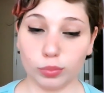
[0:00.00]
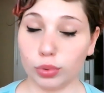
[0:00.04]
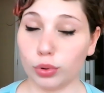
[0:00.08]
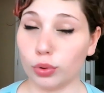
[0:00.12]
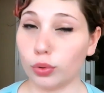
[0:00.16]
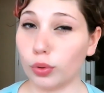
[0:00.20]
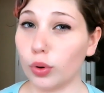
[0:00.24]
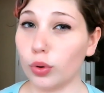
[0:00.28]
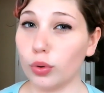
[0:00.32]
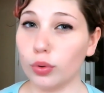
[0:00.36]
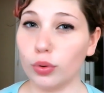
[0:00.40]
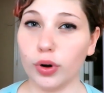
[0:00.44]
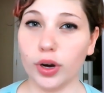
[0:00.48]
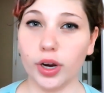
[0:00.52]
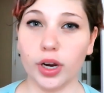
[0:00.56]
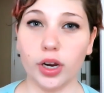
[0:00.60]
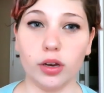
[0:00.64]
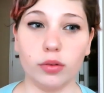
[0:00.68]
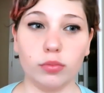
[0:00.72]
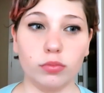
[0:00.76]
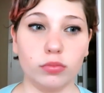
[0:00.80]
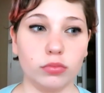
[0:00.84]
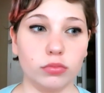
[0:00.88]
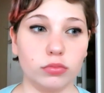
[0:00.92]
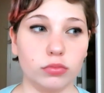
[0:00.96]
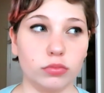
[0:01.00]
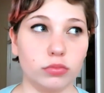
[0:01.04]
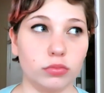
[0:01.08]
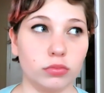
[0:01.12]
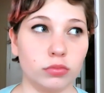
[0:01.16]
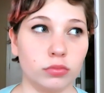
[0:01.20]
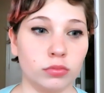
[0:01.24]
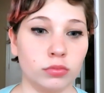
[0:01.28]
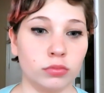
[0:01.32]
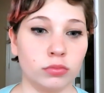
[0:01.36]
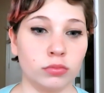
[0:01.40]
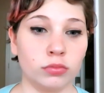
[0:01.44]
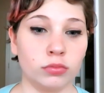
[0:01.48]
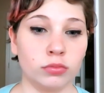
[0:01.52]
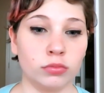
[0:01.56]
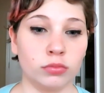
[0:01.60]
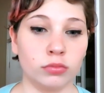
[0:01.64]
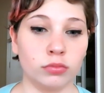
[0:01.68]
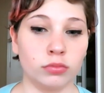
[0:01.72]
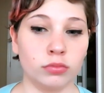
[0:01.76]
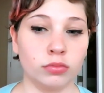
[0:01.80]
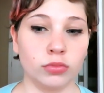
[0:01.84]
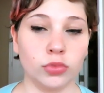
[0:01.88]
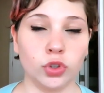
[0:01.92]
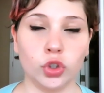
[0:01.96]
program
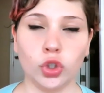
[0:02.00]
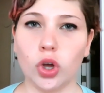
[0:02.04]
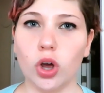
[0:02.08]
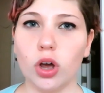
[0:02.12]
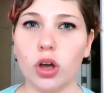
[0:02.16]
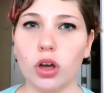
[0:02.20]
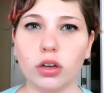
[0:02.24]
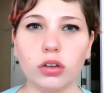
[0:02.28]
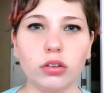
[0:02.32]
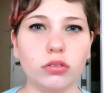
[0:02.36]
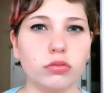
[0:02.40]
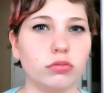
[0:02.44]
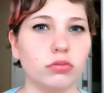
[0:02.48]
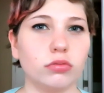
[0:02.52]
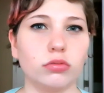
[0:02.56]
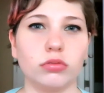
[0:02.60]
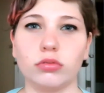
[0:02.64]
dog